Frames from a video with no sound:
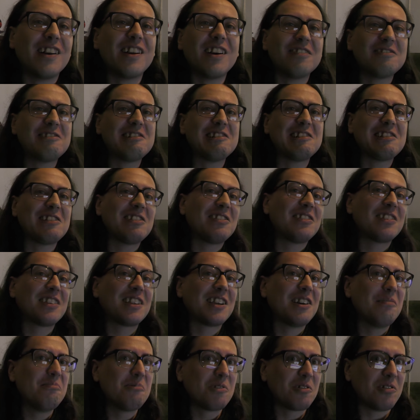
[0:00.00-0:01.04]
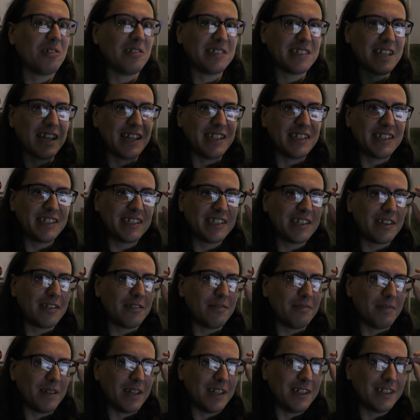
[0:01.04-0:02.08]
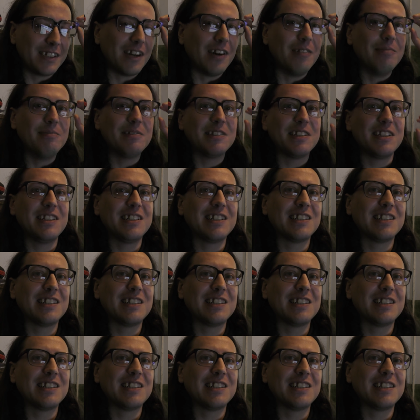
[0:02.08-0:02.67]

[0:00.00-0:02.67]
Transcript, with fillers: And I've just come across that so many times,